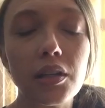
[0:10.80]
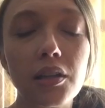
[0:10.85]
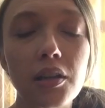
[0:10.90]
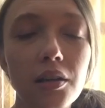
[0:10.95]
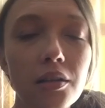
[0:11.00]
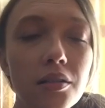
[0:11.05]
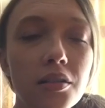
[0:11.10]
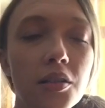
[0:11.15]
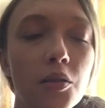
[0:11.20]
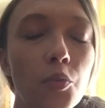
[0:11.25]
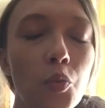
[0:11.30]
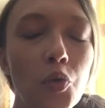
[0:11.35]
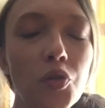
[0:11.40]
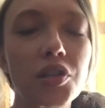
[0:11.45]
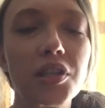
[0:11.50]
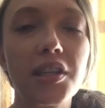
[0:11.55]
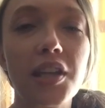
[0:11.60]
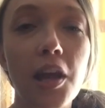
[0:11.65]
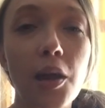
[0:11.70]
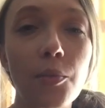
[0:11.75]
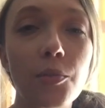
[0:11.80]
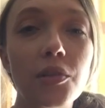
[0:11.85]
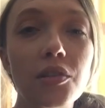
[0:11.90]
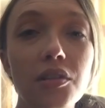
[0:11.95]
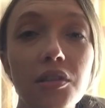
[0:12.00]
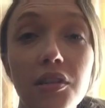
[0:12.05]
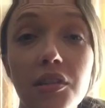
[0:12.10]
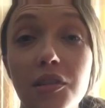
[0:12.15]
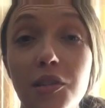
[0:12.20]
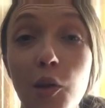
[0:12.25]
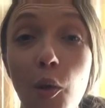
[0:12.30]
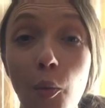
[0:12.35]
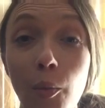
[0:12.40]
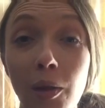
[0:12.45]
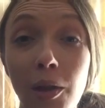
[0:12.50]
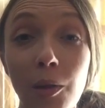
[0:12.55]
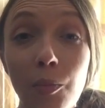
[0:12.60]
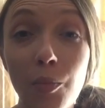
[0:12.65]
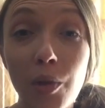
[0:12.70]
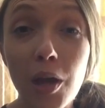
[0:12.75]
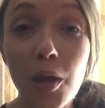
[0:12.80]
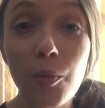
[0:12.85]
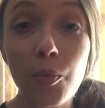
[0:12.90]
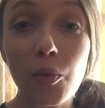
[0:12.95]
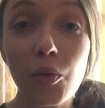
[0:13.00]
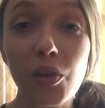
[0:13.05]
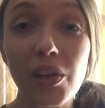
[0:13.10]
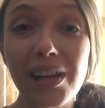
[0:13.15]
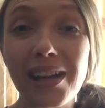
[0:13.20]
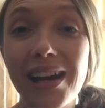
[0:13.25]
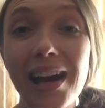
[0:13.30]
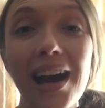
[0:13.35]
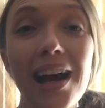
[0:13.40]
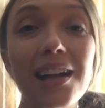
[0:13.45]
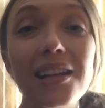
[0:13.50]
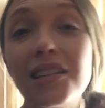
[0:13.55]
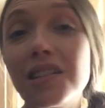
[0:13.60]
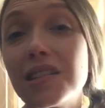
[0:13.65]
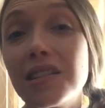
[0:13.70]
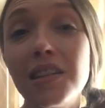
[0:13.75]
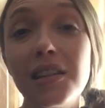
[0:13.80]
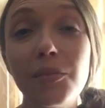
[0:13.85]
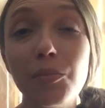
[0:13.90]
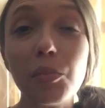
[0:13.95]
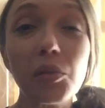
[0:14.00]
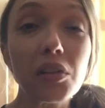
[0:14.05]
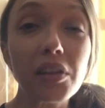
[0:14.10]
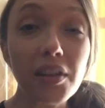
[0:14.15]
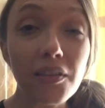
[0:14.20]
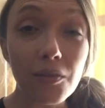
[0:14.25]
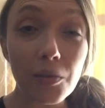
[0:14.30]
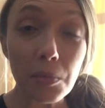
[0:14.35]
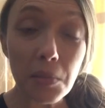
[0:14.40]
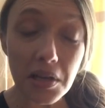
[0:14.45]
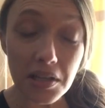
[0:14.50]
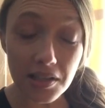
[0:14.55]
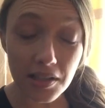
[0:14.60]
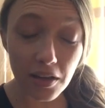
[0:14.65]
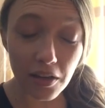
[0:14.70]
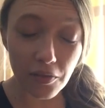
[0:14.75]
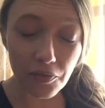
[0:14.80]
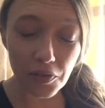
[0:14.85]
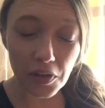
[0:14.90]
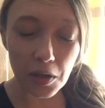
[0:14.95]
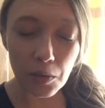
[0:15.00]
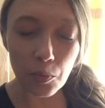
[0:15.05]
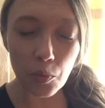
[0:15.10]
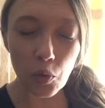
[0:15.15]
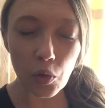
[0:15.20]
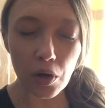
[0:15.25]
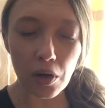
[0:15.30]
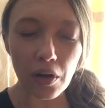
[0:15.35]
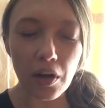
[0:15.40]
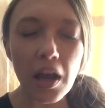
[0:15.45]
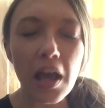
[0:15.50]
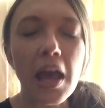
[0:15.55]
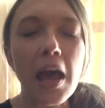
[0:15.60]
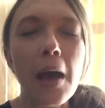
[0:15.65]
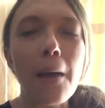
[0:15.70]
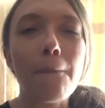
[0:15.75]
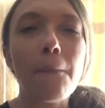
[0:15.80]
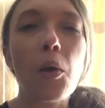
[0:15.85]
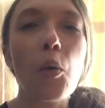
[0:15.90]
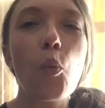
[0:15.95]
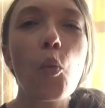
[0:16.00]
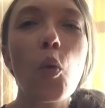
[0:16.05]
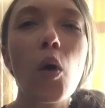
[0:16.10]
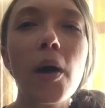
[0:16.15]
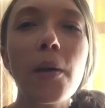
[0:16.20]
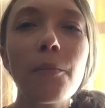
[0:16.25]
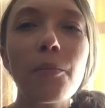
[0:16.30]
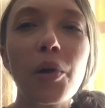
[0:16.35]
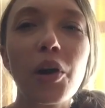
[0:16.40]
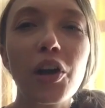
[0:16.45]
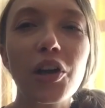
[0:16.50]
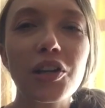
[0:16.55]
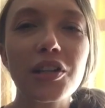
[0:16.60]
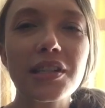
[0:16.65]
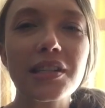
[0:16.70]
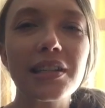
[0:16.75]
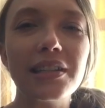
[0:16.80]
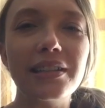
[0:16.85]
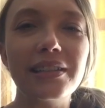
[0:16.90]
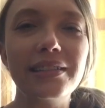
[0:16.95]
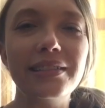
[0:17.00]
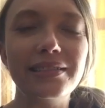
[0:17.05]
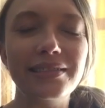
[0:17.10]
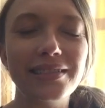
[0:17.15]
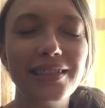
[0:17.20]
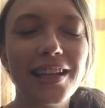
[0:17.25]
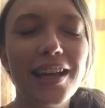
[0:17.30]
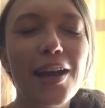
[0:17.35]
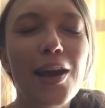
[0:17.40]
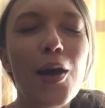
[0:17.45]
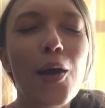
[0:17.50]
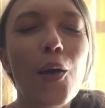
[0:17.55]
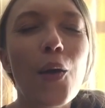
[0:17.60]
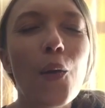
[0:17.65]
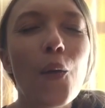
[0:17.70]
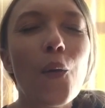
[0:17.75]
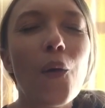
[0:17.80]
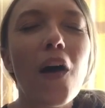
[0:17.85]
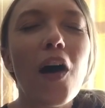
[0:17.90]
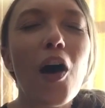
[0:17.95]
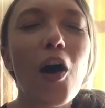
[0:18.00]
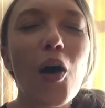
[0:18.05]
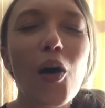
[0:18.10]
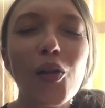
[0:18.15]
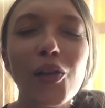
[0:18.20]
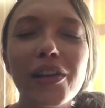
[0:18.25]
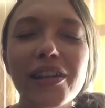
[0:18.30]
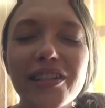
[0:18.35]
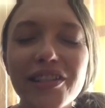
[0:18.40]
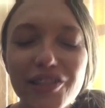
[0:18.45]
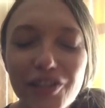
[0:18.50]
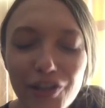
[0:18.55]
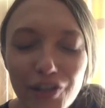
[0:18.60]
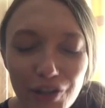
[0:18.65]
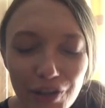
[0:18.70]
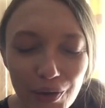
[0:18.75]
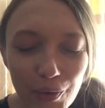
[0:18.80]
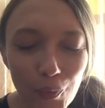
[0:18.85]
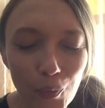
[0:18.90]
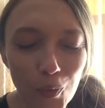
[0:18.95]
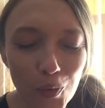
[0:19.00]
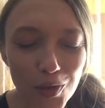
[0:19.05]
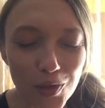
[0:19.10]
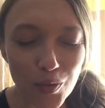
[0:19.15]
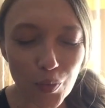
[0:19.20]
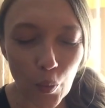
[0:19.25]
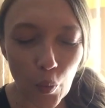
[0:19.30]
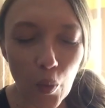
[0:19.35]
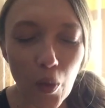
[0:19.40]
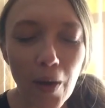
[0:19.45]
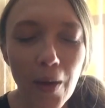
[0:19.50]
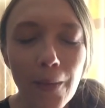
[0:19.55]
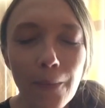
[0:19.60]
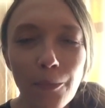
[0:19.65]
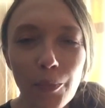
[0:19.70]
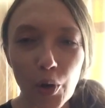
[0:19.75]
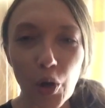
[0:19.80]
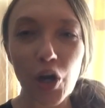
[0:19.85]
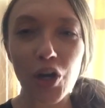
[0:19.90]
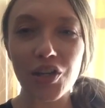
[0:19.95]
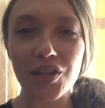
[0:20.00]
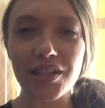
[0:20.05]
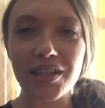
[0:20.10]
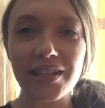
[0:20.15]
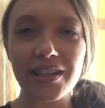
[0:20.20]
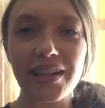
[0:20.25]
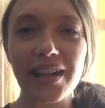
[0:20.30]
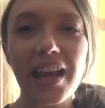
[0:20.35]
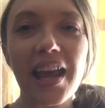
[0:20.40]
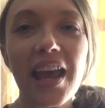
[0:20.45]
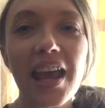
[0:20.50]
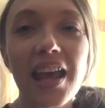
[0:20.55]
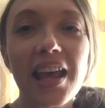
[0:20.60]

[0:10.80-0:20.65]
and done so much damage to so many people that I just didn't believe in myself anymore. But one person, all it took was one person